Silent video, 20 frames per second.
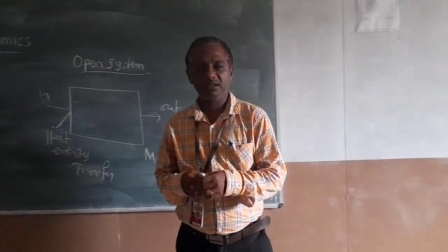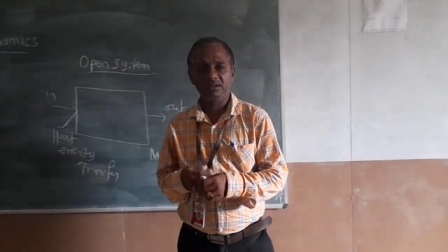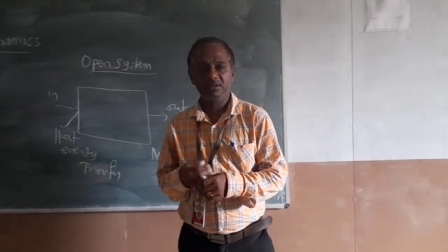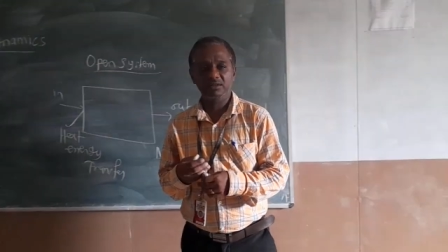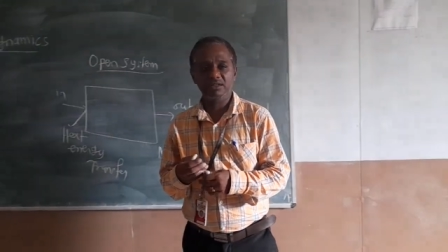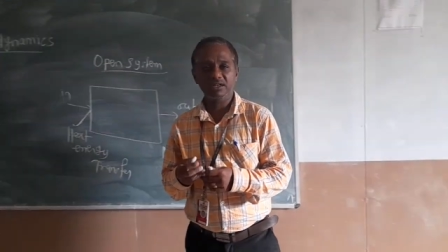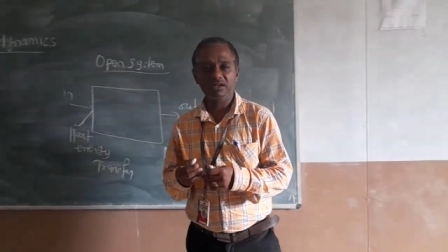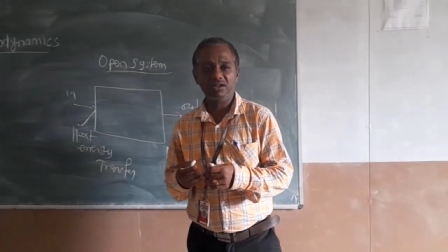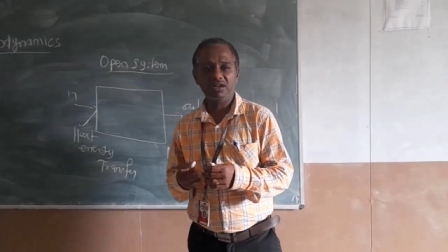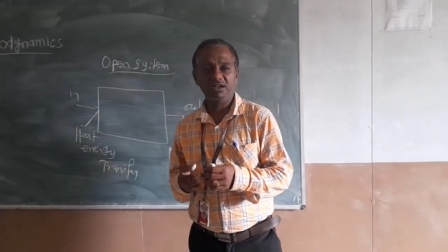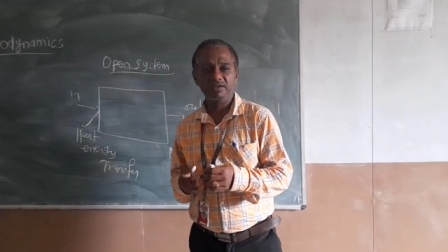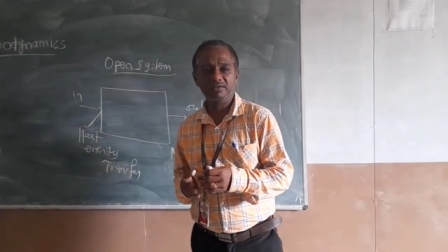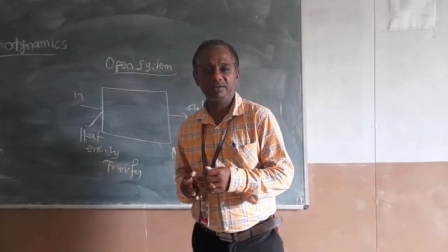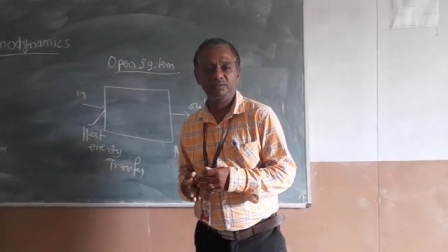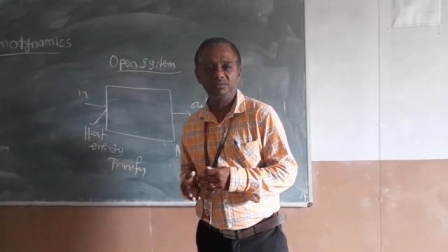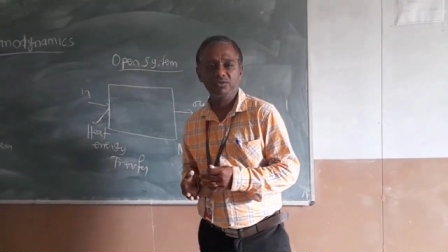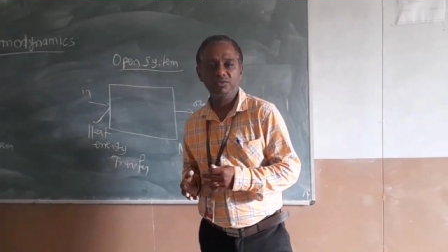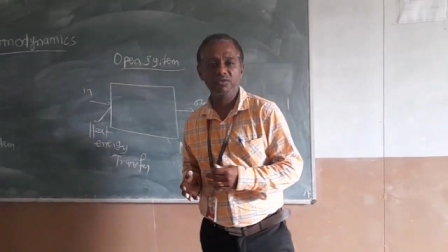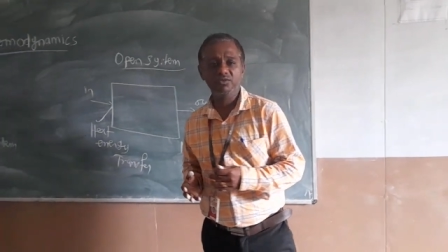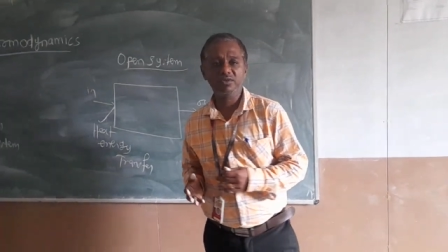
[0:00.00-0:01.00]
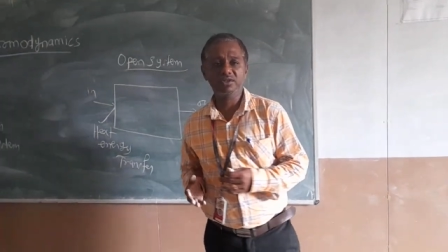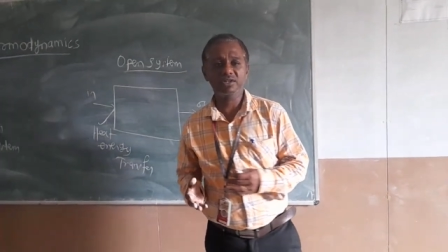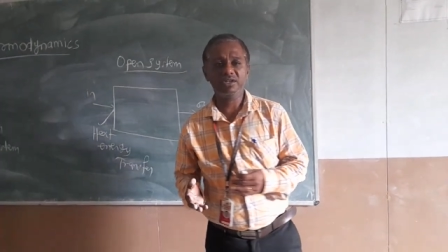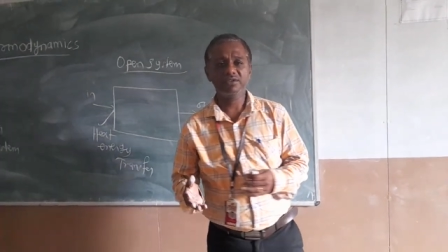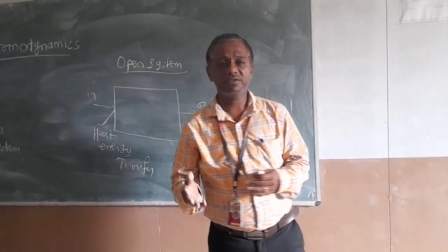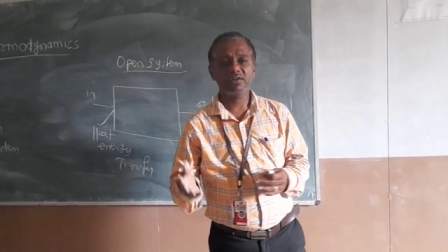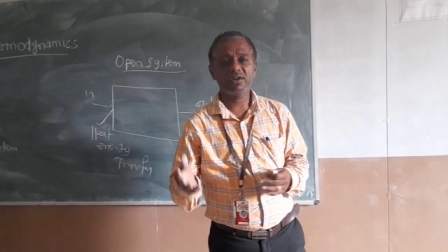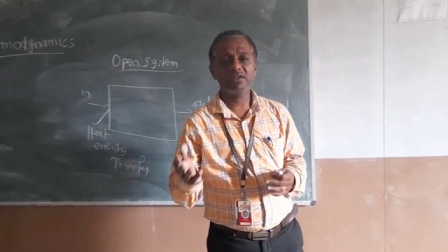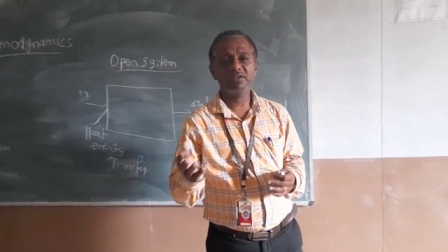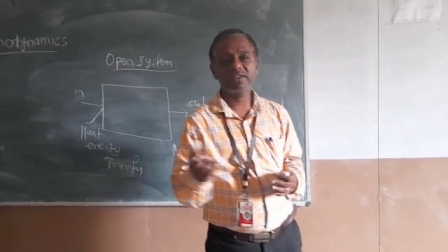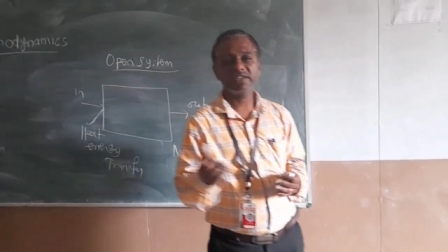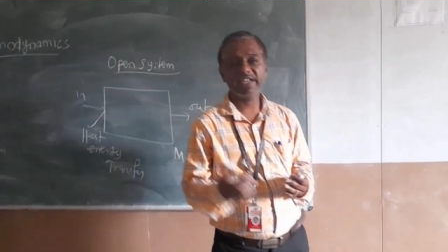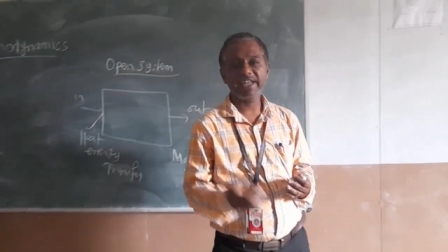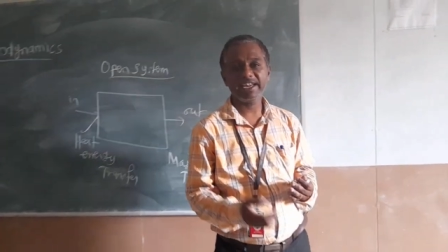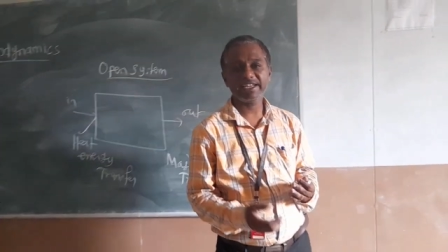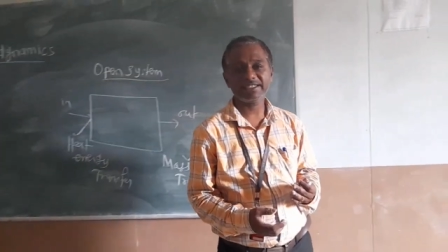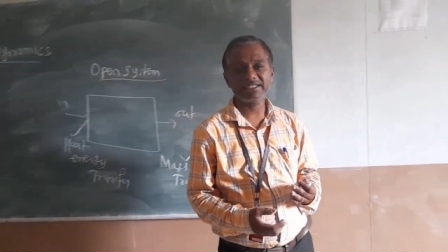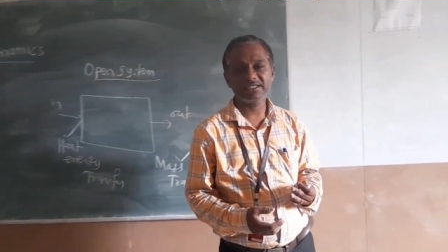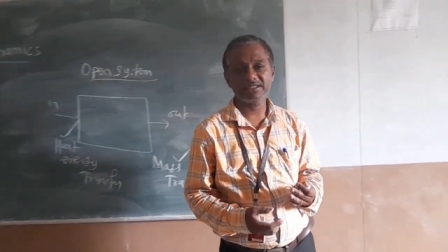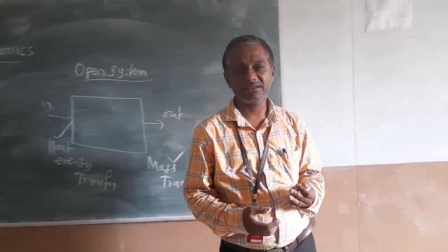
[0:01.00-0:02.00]
The car will move in the forward
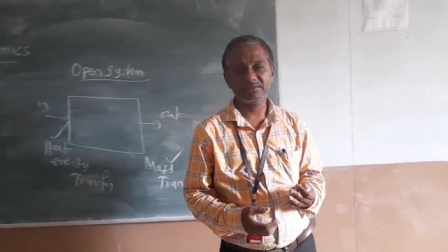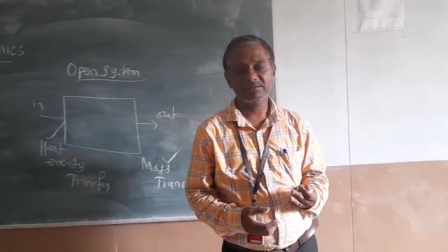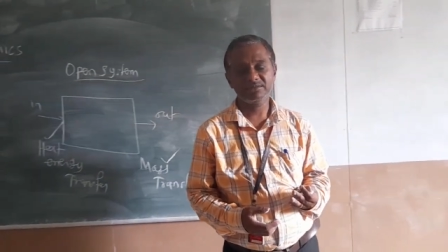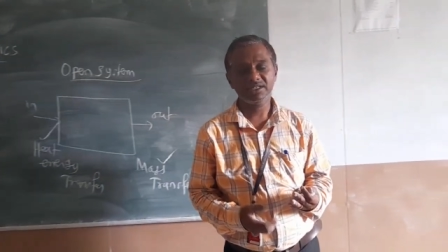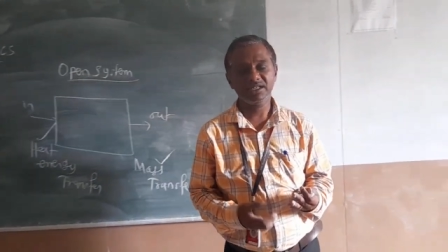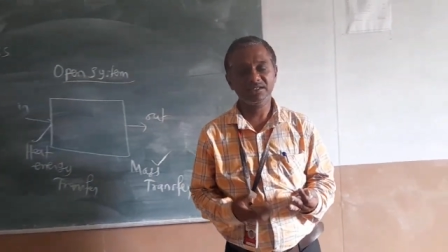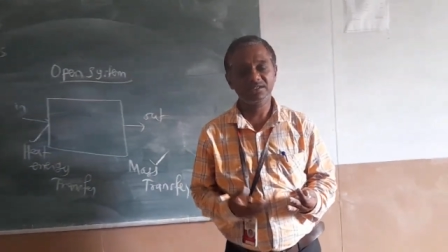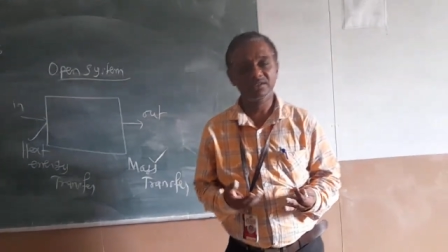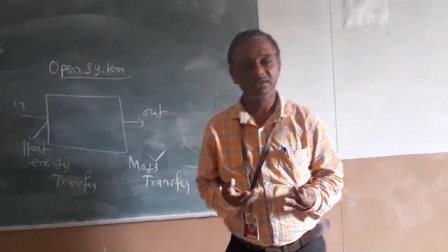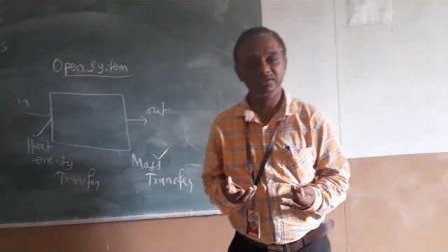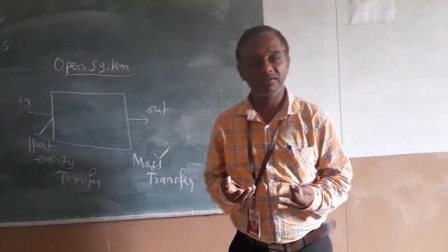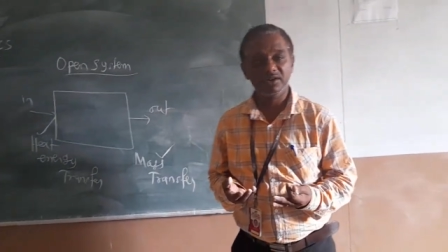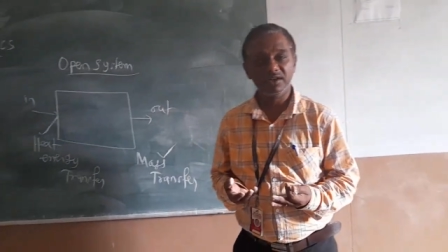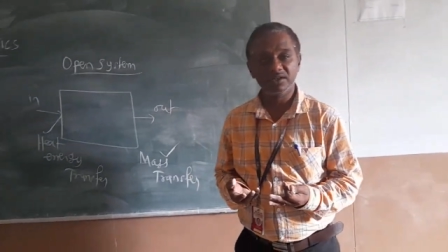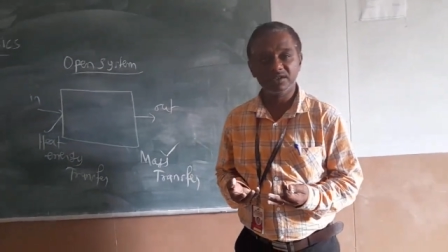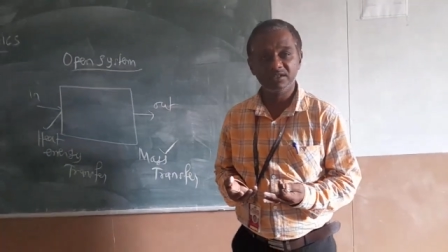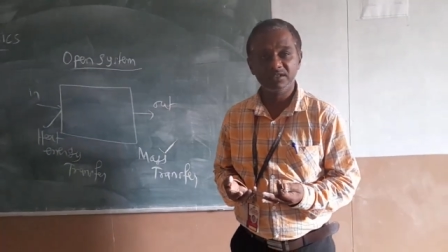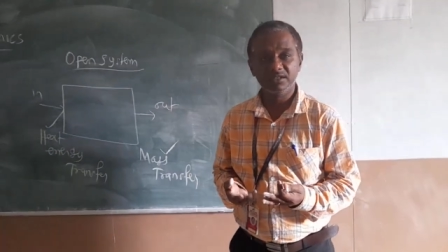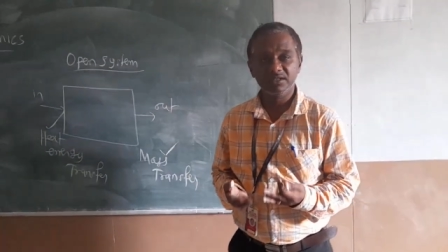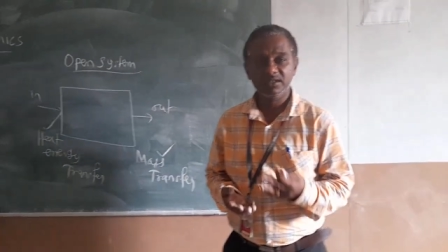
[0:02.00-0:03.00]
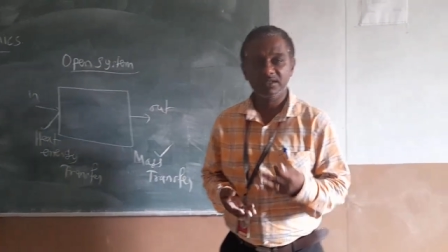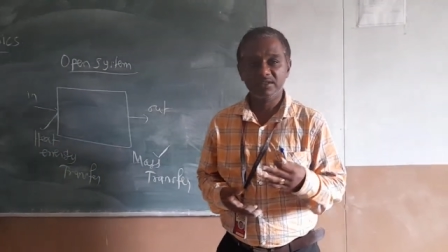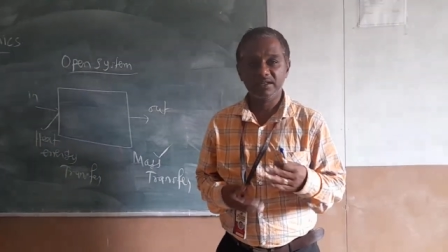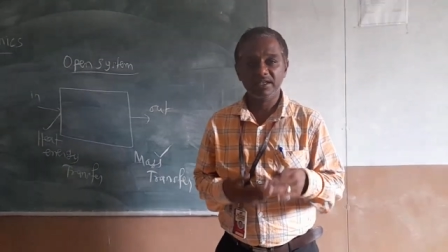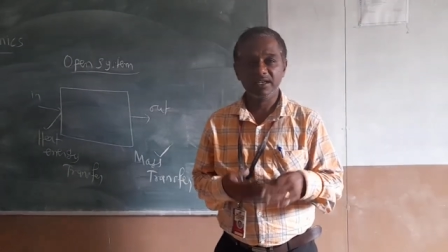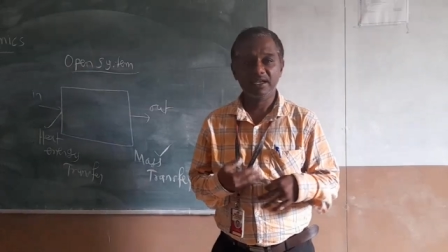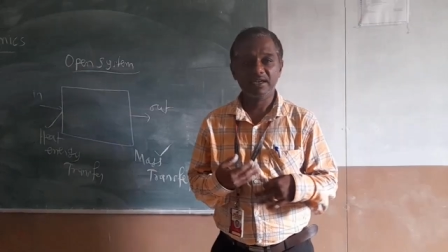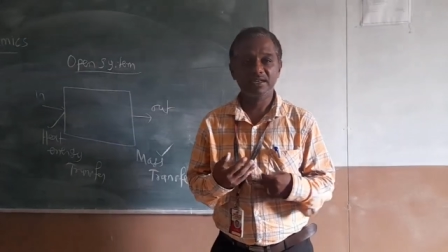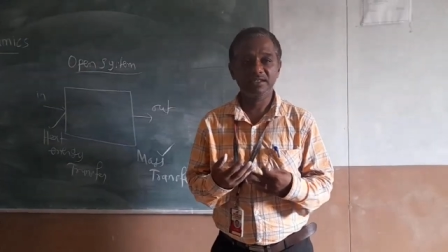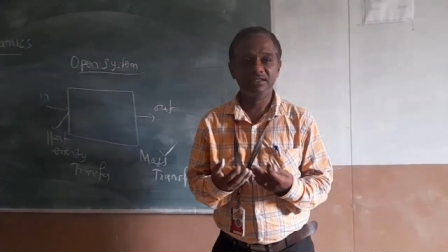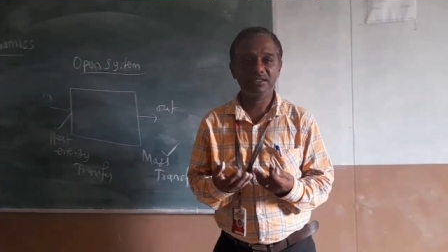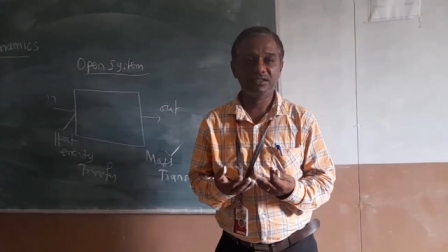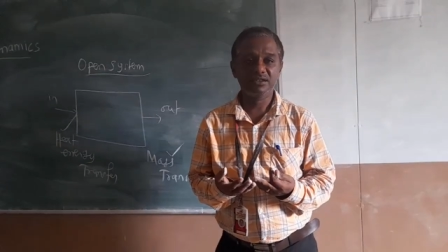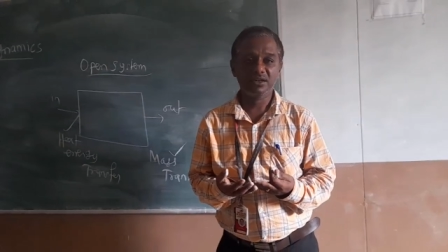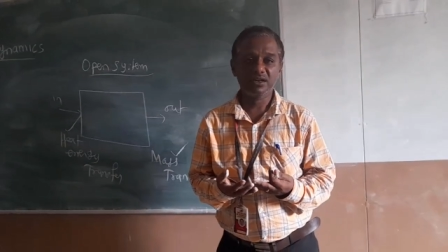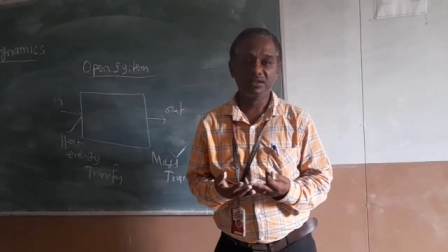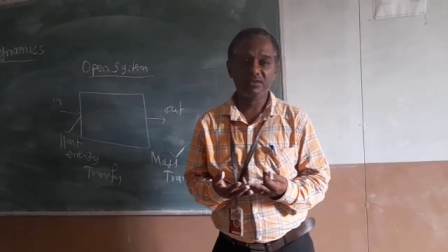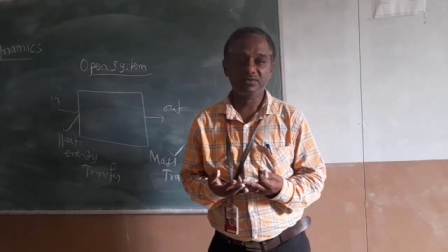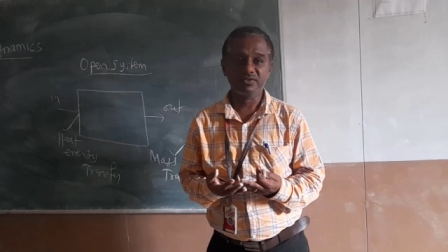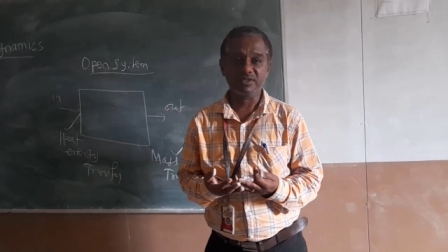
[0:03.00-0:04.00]
direction because of what? The energy
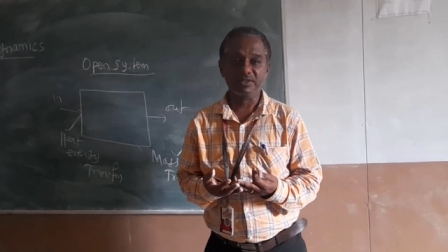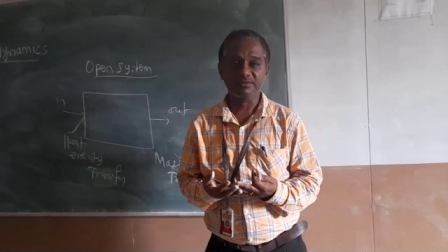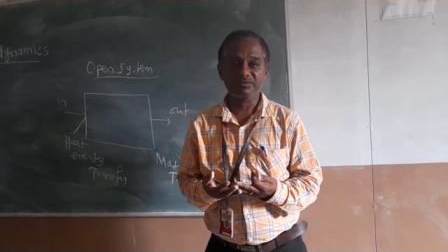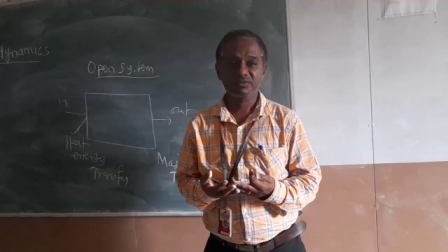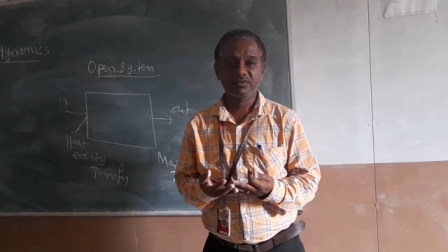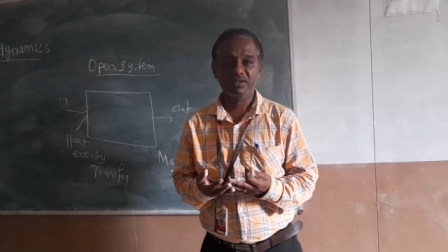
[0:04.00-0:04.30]
transfer.